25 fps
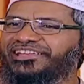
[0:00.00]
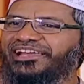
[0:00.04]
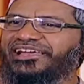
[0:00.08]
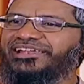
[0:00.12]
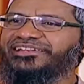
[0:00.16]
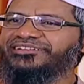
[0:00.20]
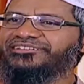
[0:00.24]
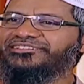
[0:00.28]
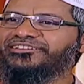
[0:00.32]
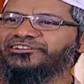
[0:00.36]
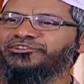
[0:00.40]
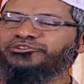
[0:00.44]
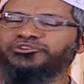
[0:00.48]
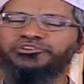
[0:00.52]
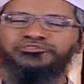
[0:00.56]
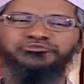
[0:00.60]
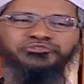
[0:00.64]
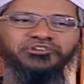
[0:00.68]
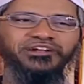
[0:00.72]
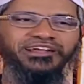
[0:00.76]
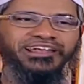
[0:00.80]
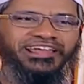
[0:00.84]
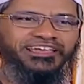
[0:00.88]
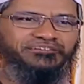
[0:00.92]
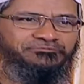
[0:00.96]
then she looks
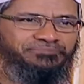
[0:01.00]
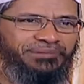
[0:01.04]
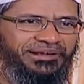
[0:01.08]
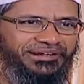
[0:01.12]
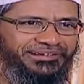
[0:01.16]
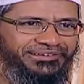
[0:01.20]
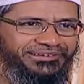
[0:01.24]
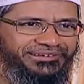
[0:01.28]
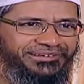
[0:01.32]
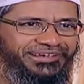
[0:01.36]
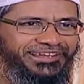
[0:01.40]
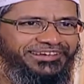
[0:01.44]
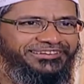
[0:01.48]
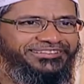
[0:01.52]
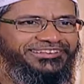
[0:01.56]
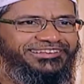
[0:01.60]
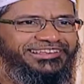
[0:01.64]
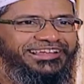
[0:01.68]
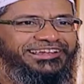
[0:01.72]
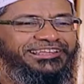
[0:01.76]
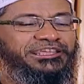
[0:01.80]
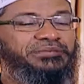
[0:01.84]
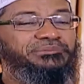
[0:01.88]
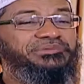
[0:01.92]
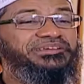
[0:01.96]
for a life partner and
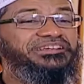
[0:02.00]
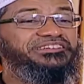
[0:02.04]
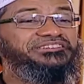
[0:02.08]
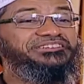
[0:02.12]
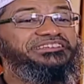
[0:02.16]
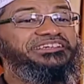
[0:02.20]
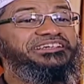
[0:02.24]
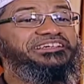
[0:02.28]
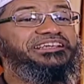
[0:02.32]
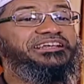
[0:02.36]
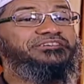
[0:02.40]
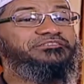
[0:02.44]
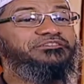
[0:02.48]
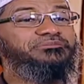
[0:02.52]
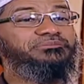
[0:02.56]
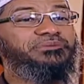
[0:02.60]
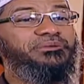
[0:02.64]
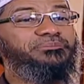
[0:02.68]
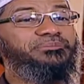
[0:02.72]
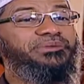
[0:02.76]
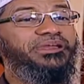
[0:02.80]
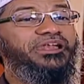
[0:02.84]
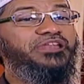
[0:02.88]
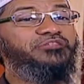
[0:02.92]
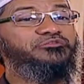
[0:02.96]
says, I'll keep it a secret with
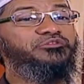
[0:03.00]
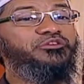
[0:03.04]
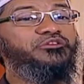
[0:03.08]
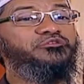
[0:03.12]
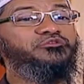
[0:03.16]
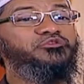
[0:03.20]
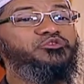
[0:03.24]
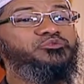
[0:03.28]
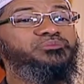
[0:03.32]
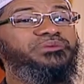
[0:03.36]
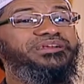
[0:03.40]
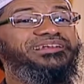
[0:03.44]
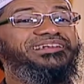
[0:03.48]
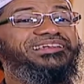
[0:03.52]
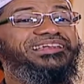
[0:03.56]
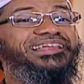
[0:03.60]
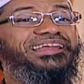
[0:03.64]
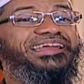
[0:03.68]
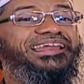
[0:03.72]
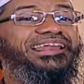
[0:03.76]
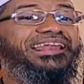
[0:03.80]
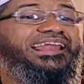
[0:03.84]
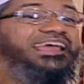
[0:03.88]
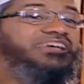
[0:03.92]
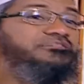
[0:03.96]
my parents for a few months till
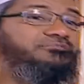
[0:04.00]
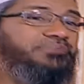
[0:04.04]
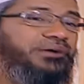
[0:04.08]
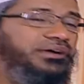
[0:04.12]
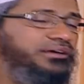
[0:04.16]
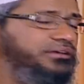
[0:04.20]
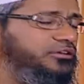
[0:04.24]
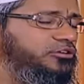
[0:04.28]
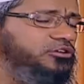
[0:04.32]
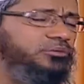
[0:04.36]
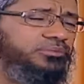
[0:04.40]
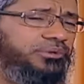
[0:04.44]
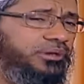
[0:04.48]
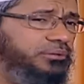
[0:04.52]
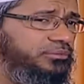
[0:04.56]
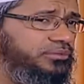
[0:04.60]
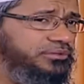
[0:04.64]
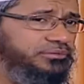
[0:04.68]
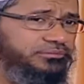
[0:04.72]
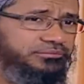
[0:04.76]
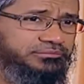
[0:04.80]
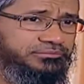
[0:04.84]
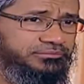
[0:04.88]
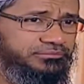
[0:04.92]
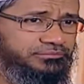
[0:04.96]
I get a life partner. No
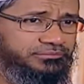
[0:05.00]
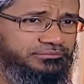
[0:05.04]
problem.